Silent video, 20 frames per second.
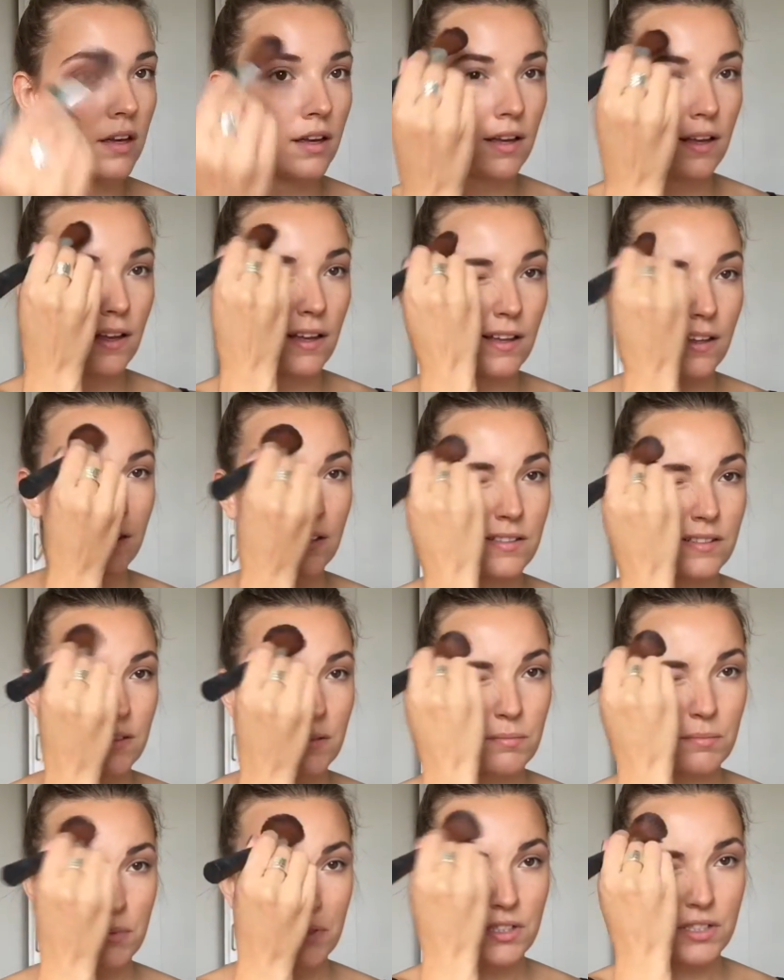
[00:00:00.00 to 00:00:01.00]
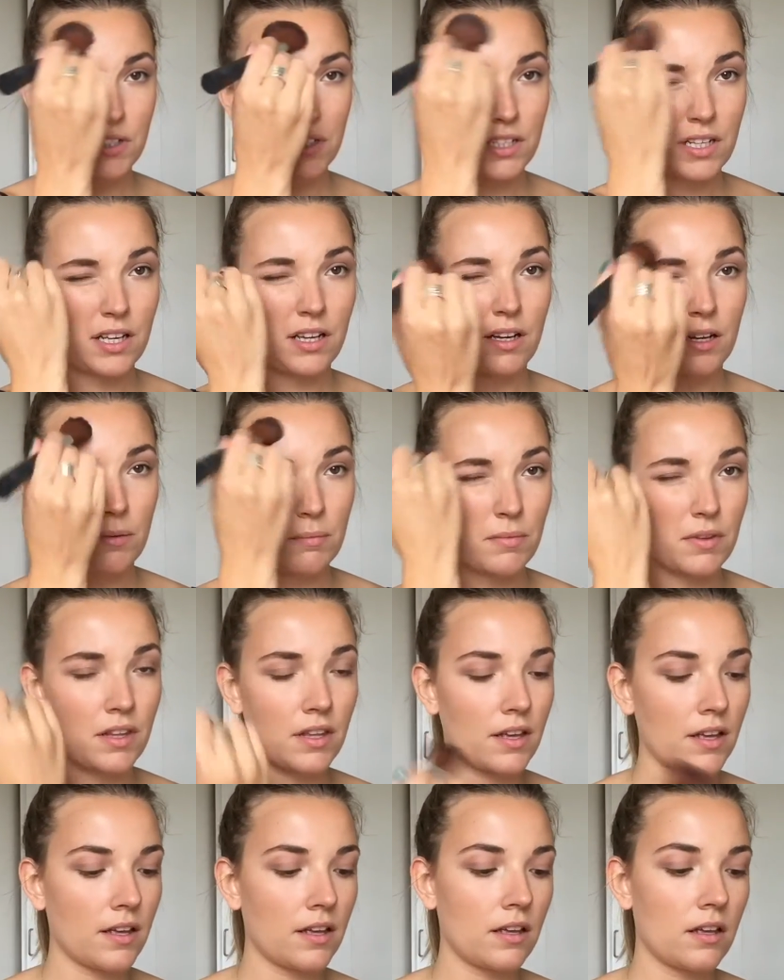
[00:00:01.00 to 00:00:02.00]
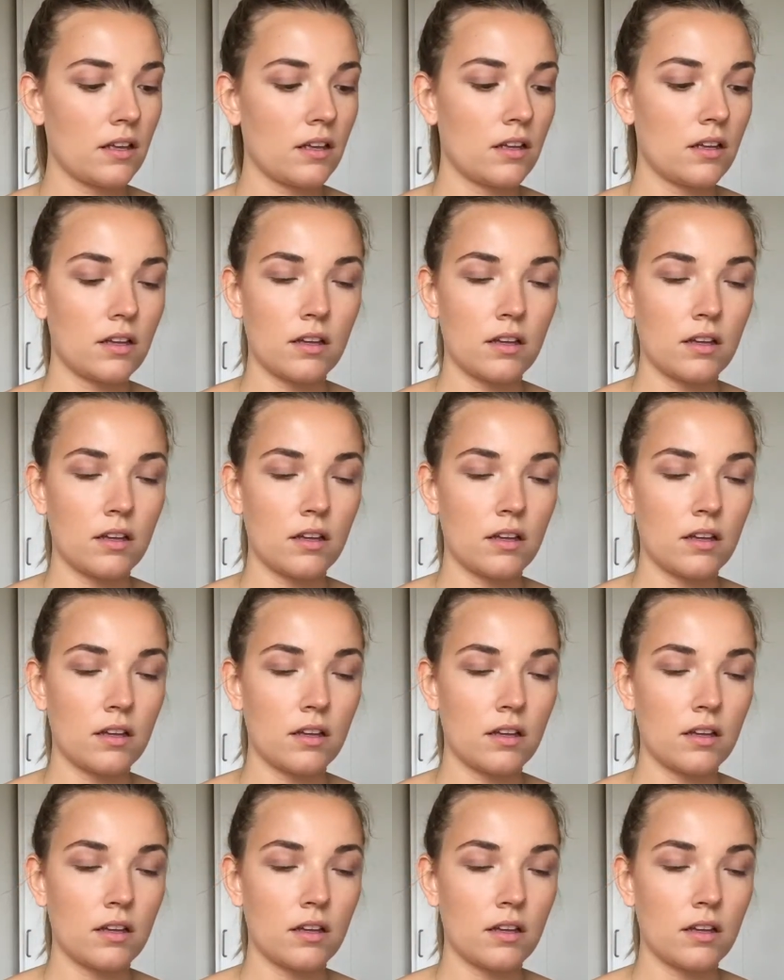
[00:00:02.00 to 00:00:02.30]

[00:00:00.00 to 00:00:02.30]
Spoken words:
And brushing it up there.